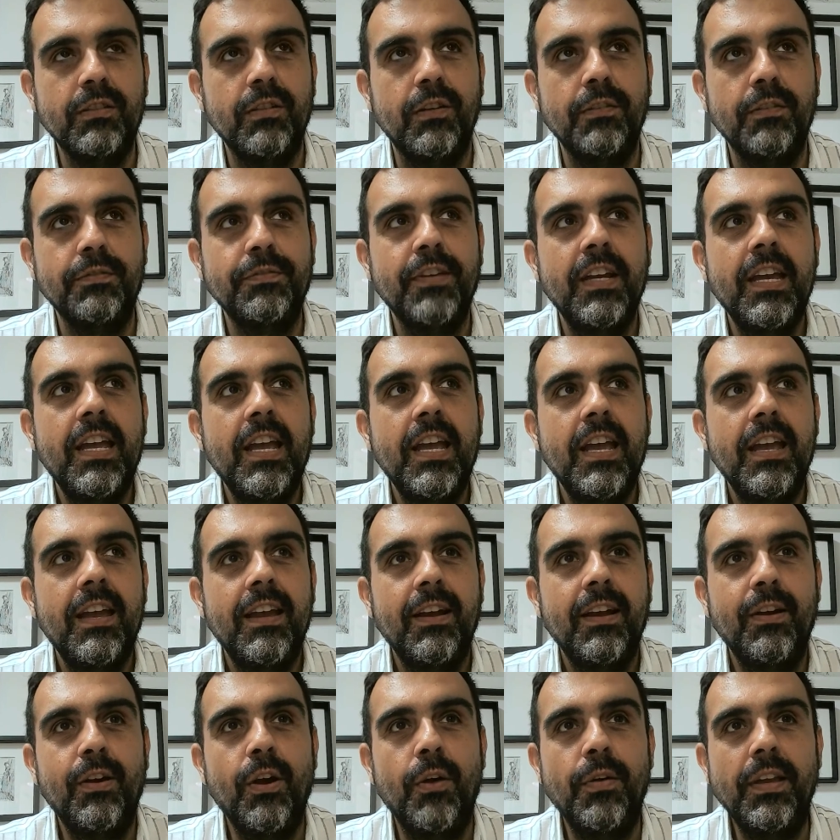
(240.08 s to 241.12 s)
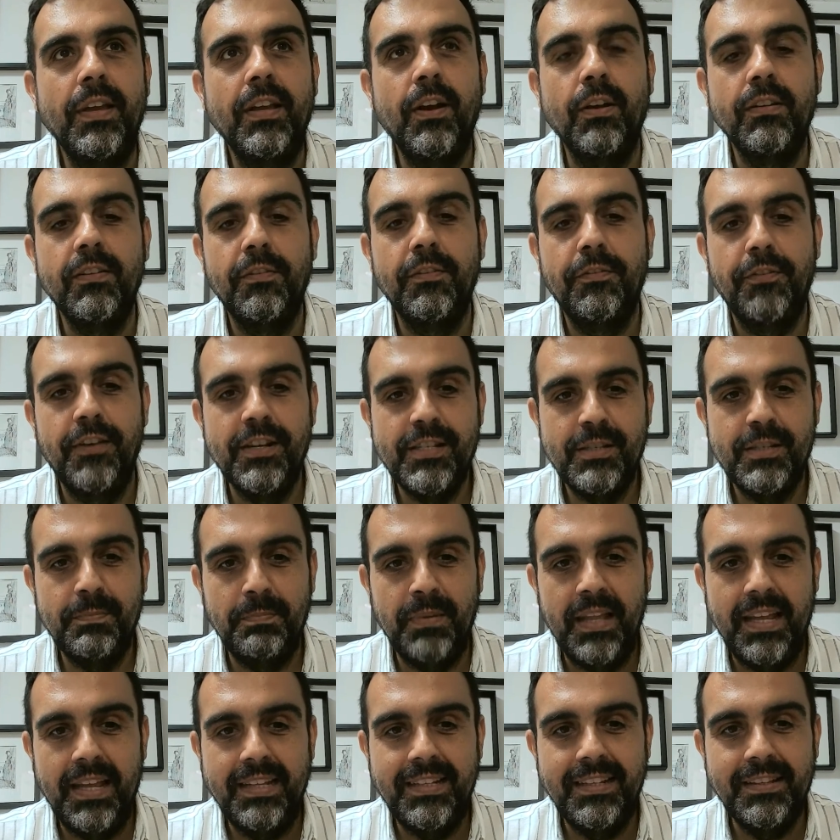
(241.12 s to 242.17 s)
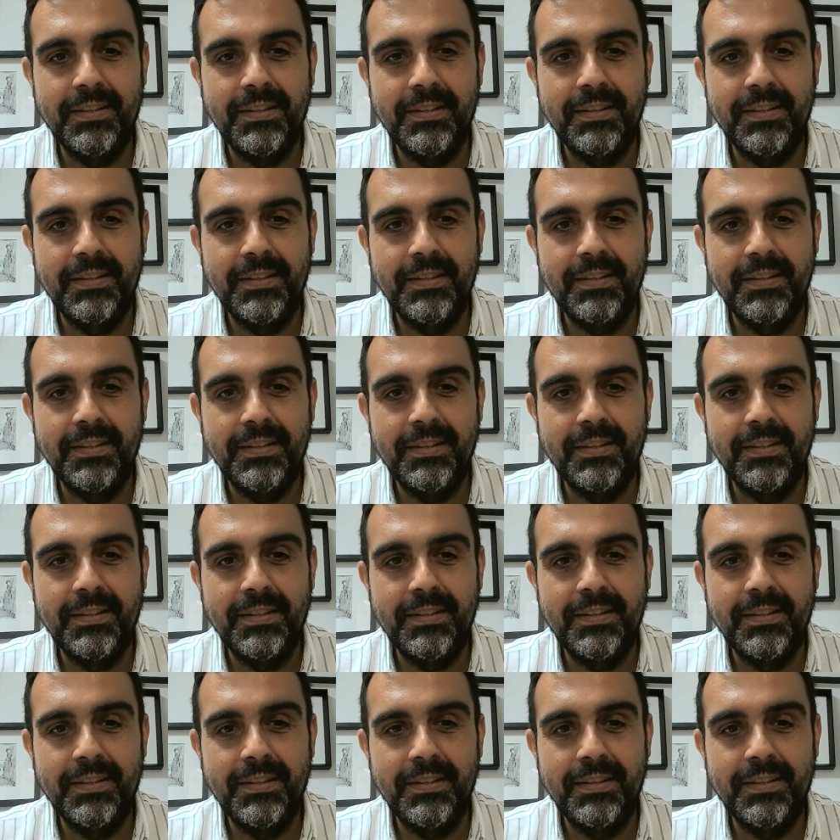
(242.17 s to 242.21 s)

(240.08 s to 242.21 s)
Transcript: of going on the first plane in